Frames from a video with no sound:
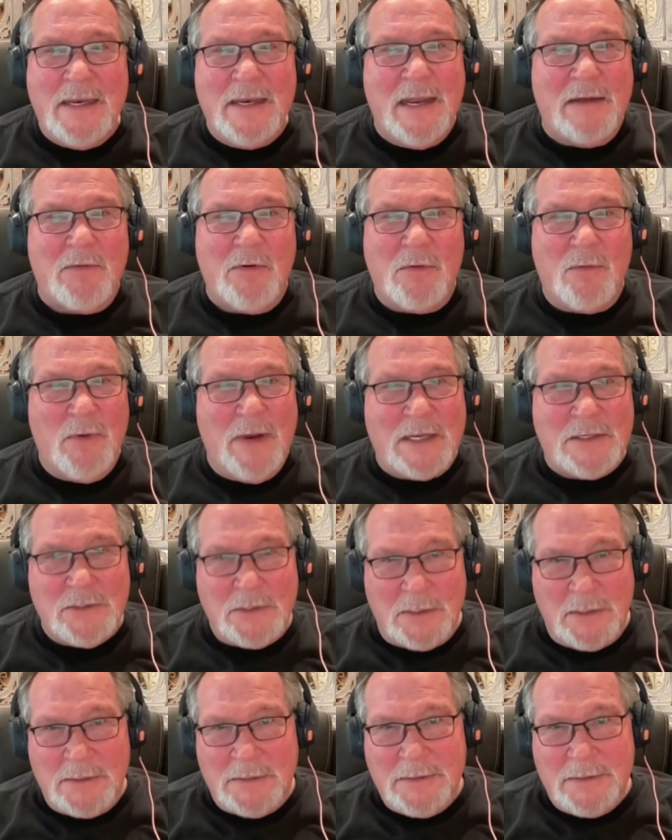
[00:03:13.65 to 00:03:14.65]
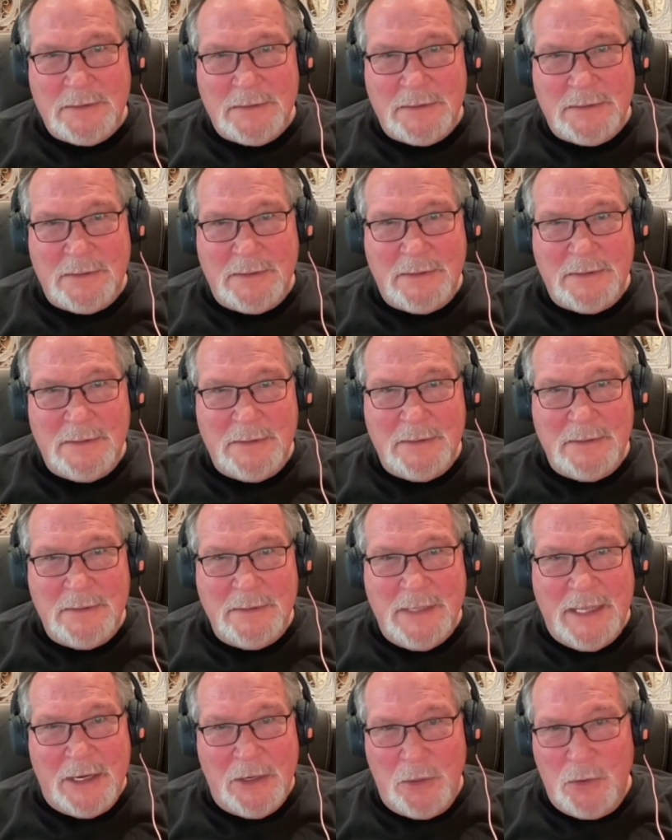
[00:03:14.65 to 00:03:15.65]
never wrestled
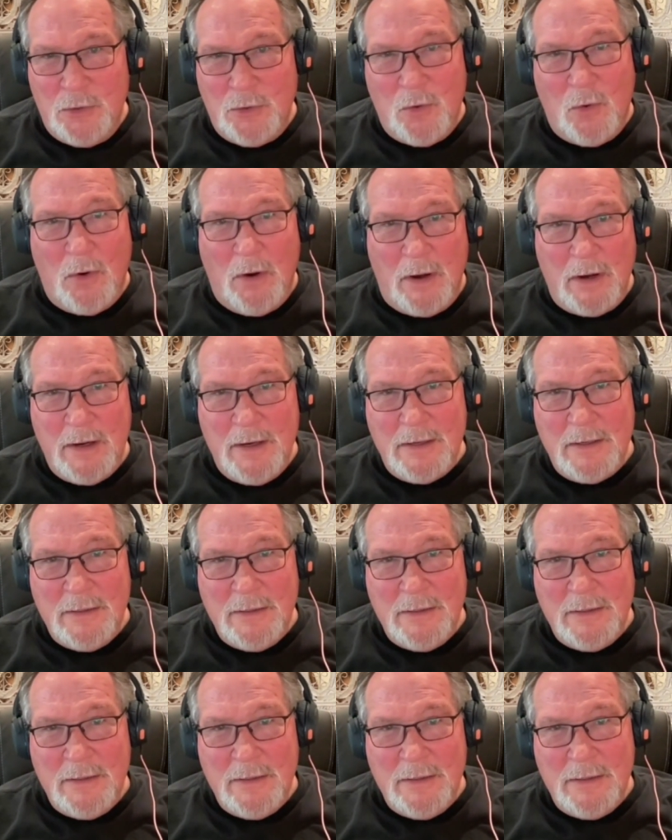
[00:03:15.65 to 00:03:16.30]
in New York.